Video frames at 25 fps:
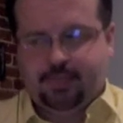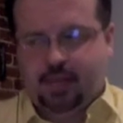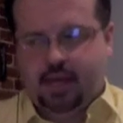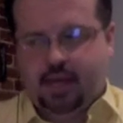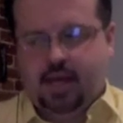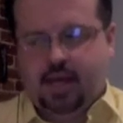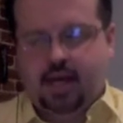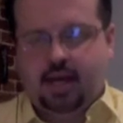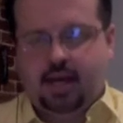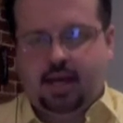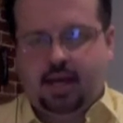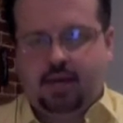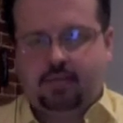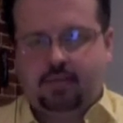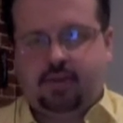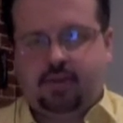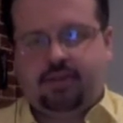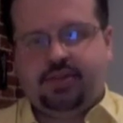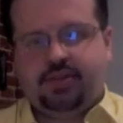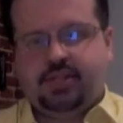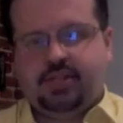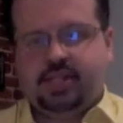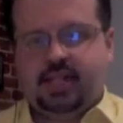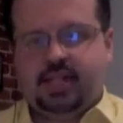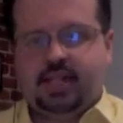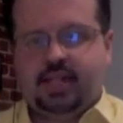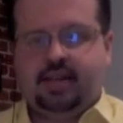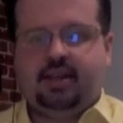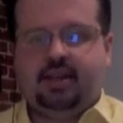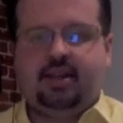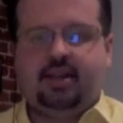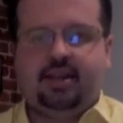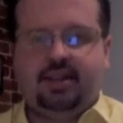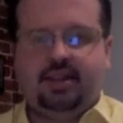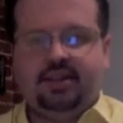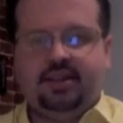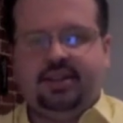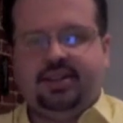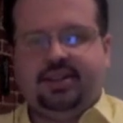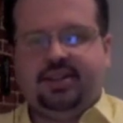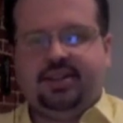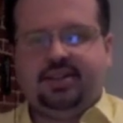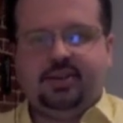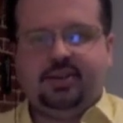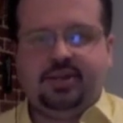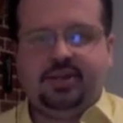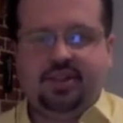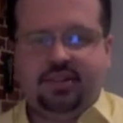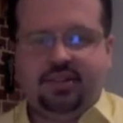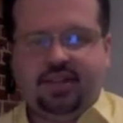Obviously,
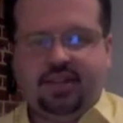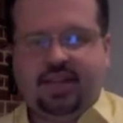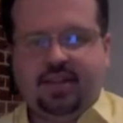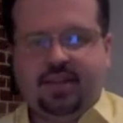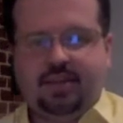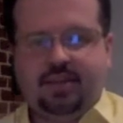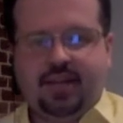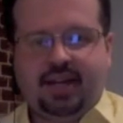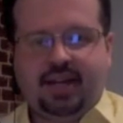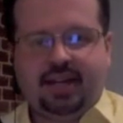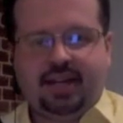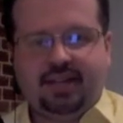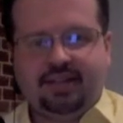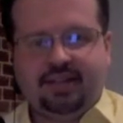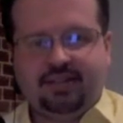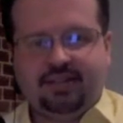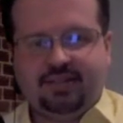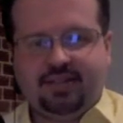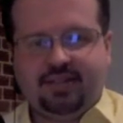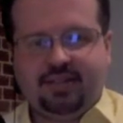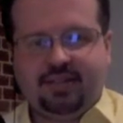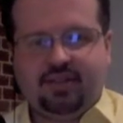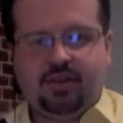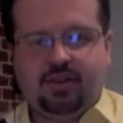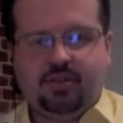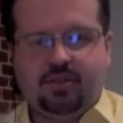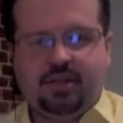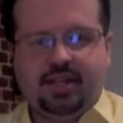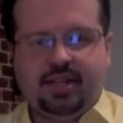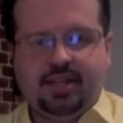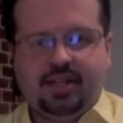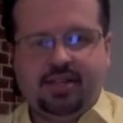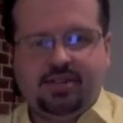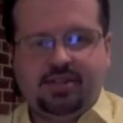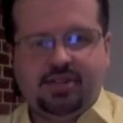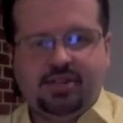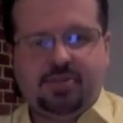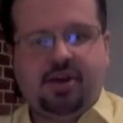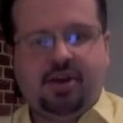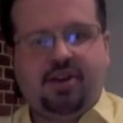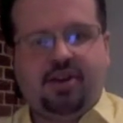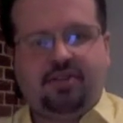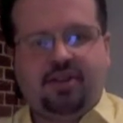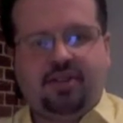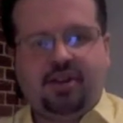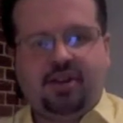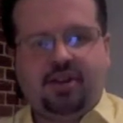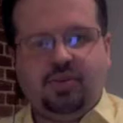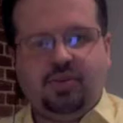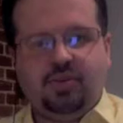when you think about it, I've got my
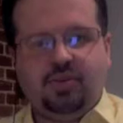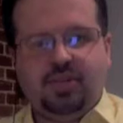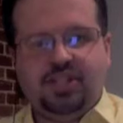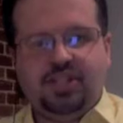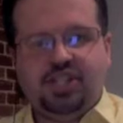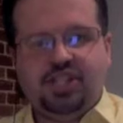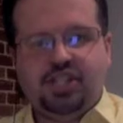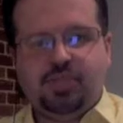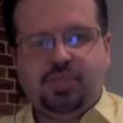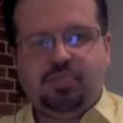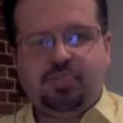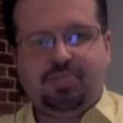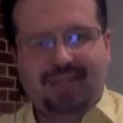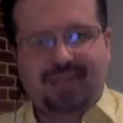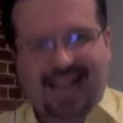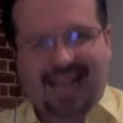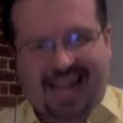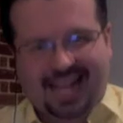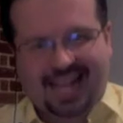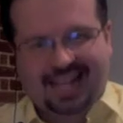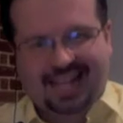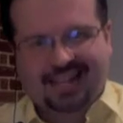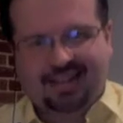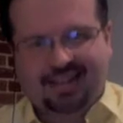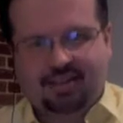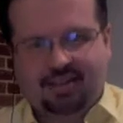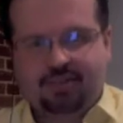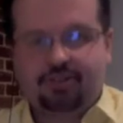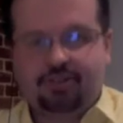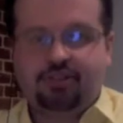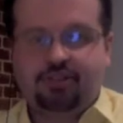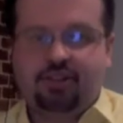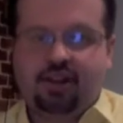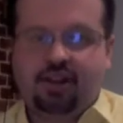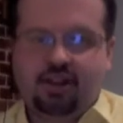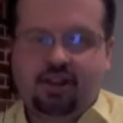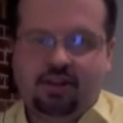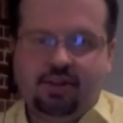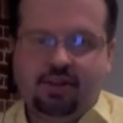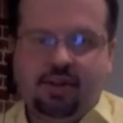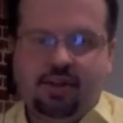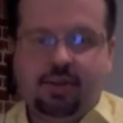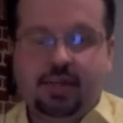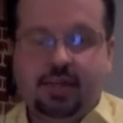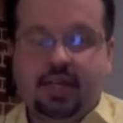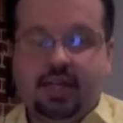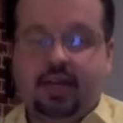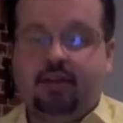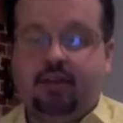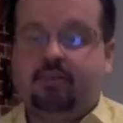smartphone, which is black. So, there
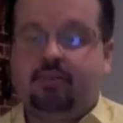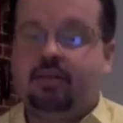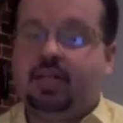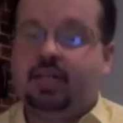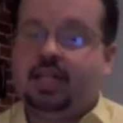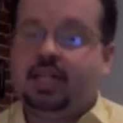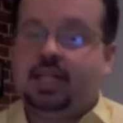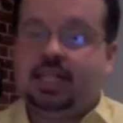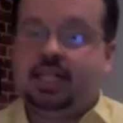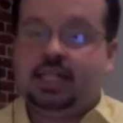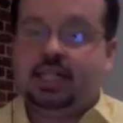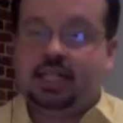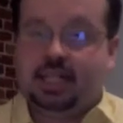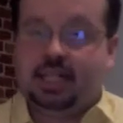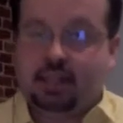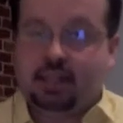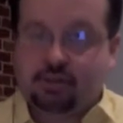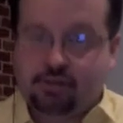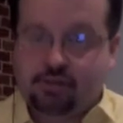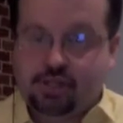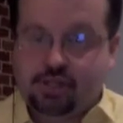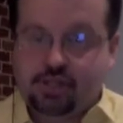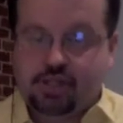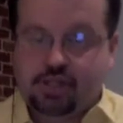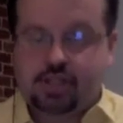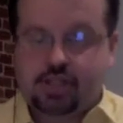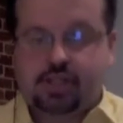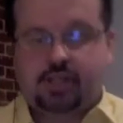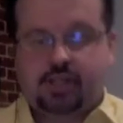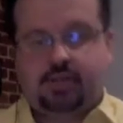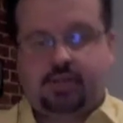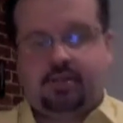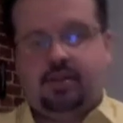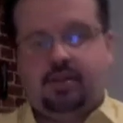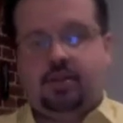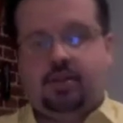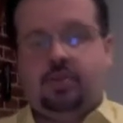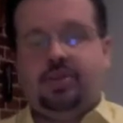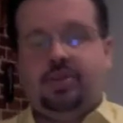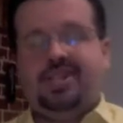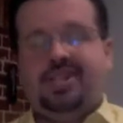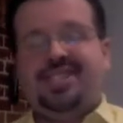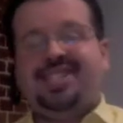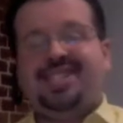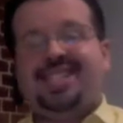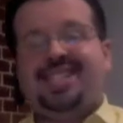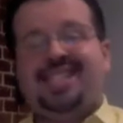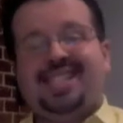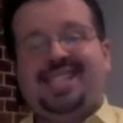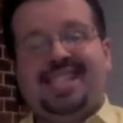we go. Lotus, which
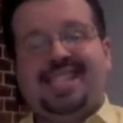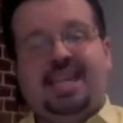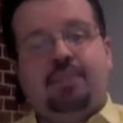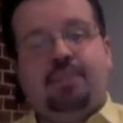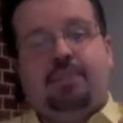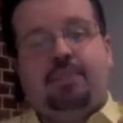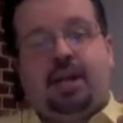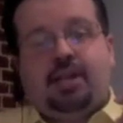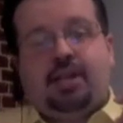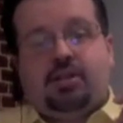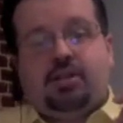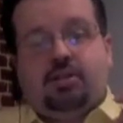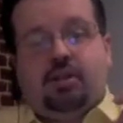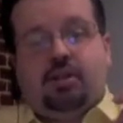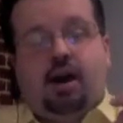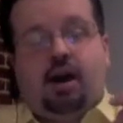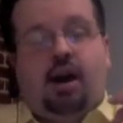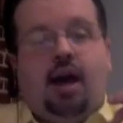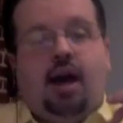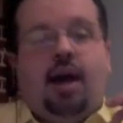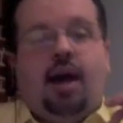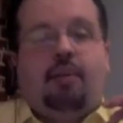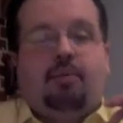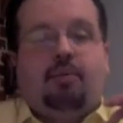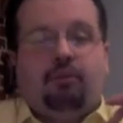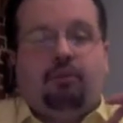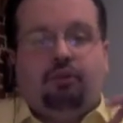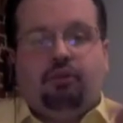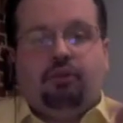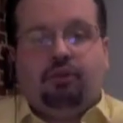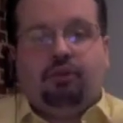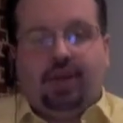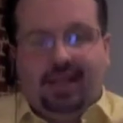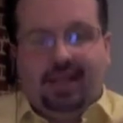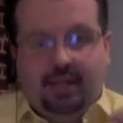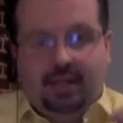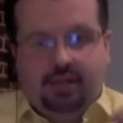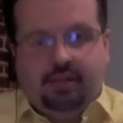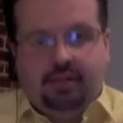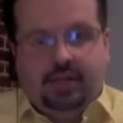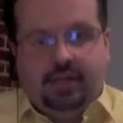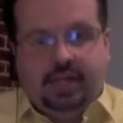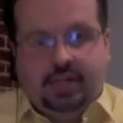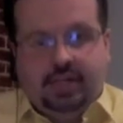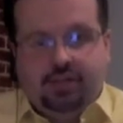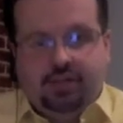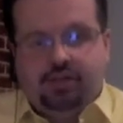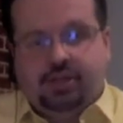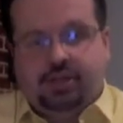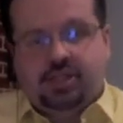is the team battle that I am really,
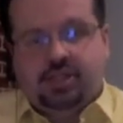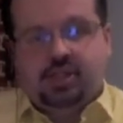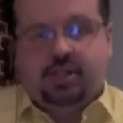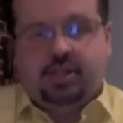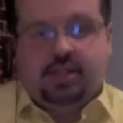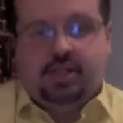really interested